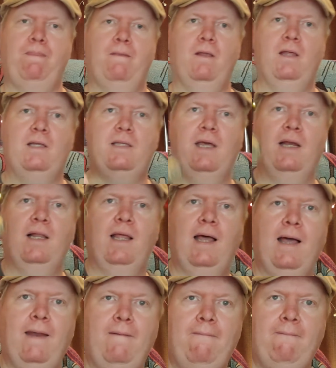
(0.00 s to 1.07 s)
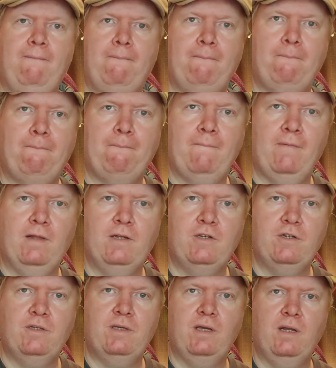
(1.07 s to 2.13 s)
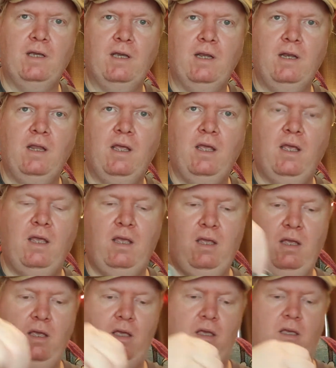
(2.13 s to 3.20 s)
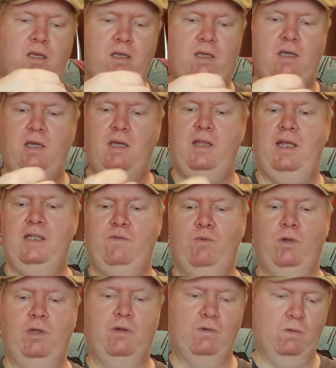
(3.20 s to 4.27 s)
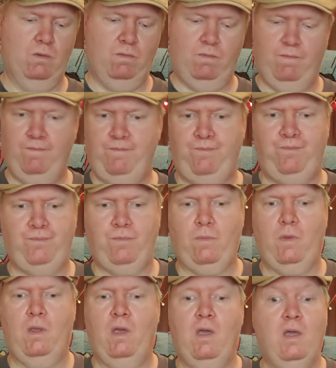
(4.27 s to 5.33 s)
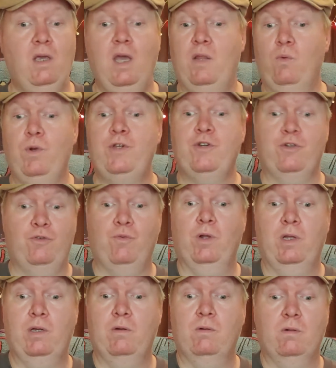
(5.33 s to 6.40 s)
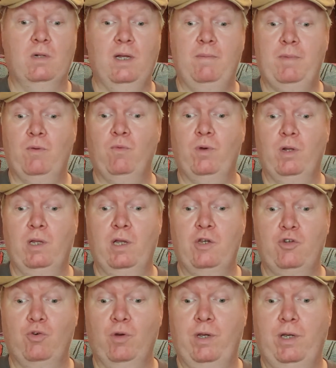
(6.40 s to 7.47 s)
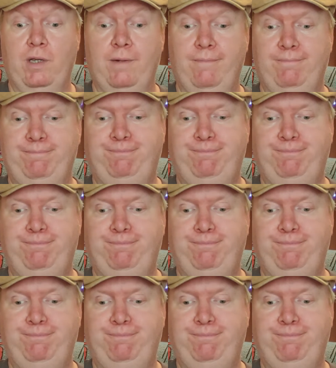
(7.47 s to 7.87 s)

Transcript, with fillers: I like that a lot. I'll let you see it again. Yeah, that's really cool. Yeah, The Witcher's really cool. I've been really enjoying it.